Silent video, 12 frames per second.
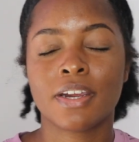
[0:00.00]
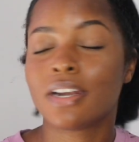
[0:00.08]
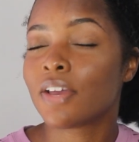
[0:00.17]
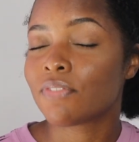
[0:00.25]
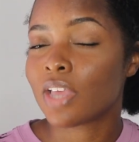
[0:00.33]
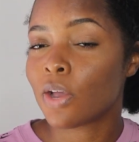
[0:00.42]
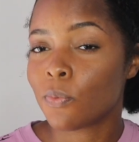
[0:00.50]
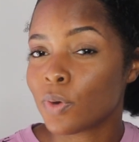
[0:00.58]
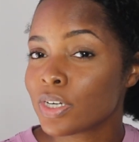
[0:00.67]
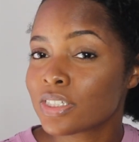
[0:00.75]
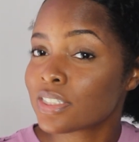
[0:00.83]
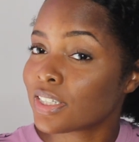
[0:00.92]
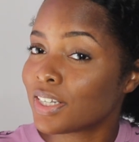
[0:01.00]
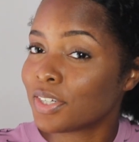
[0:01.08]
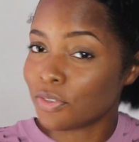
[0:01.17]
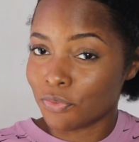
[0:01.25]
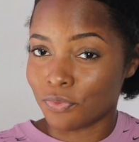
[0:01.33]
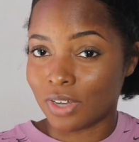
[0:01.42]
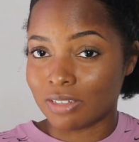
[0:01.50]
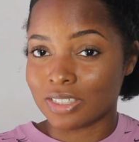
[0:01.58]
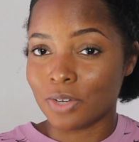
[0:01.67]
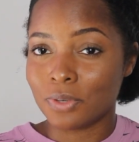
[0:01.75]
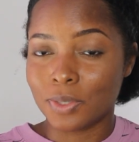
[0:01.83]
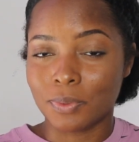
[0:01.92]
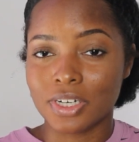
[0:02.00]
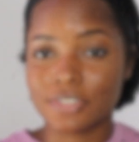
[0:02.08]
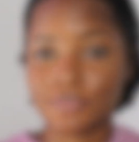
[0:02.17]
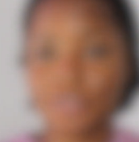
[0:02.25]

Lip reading: And if that works, then you found out what works for